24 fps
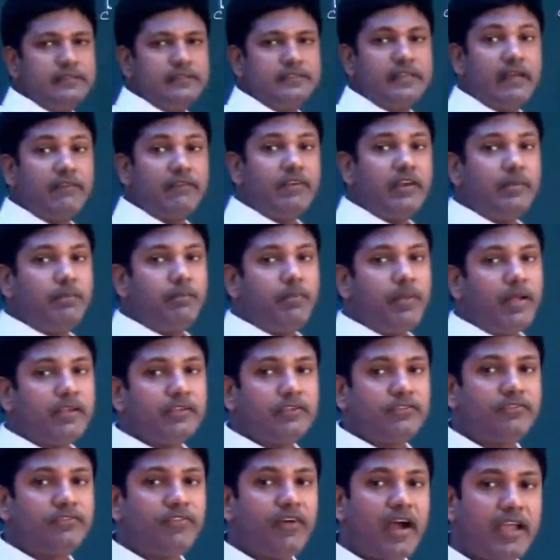7
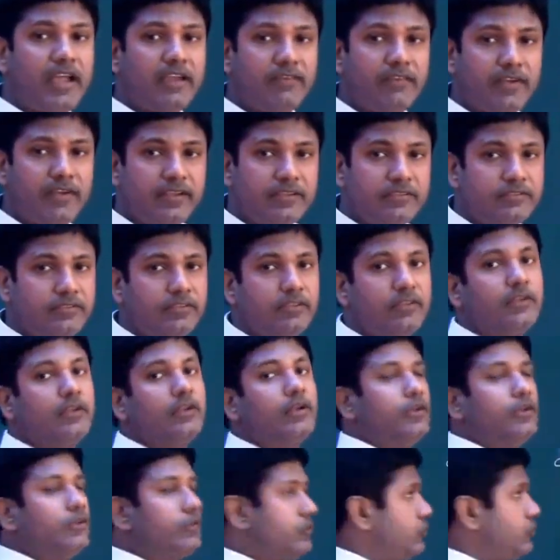plus 5 is
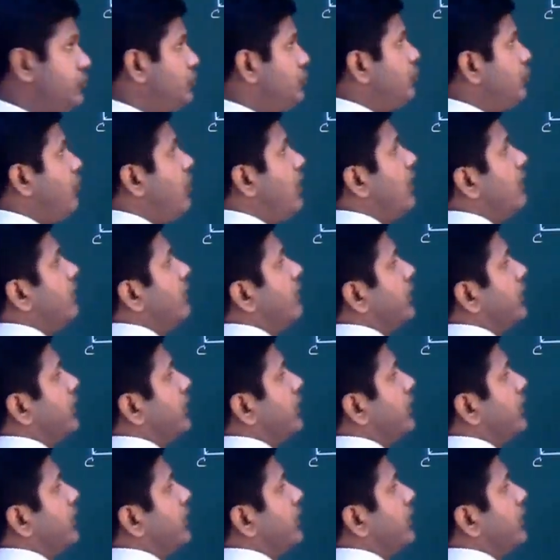12,